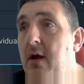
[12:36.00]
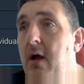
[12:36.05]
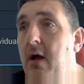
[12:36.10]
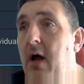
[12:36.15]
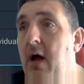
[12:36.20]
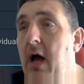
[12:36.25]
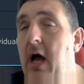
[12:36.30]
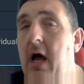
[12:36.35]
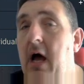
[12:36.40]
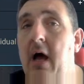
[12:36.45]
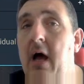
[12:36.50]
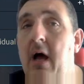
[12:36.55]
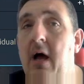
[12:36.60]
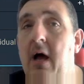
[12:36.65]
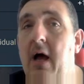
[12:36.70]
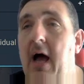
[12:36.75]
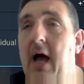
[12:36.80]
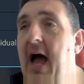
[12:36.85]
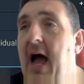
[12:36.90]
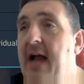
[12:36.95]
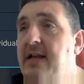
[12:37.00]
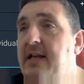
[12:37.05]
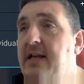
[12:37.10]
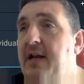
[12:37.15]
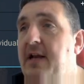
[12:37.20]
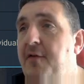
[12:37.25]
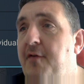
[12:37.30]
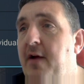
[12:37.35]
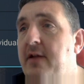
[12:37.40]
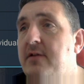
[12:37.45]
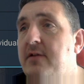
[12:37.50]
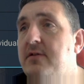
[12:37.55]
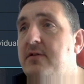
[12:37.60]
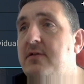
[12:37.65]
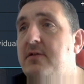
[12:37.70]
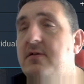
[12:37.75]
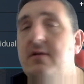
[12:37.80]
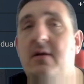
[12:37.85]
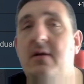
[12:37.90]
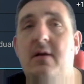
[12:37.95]
high
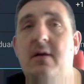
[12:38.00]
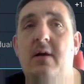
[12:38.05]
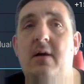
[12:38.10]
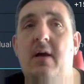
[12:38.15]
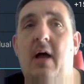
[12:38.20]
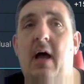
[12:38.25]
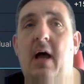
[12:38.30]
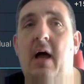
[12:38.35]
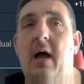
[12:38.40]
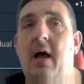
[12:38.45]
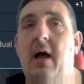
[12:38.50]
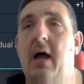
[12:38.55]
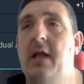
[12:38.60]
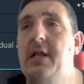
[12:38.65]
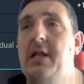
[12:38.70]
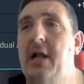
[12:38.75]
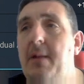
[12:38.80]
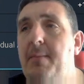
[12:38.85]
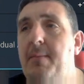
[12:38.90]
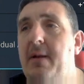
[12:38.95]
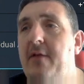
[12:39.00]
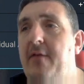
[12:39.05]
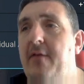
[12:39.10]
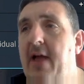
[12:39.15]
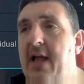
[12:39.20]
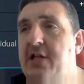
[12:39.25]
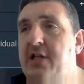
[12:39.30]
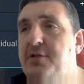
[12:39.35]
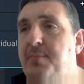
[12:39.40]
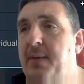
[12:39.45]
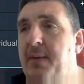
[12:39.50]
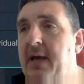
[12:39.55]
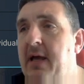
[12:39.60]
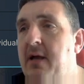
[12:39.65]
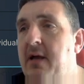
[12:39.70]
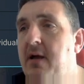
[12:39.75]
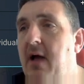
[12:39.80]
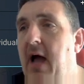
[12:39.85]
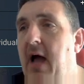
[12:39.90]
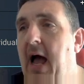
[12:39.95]
defense, a little bit of
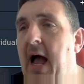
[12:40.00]
HP,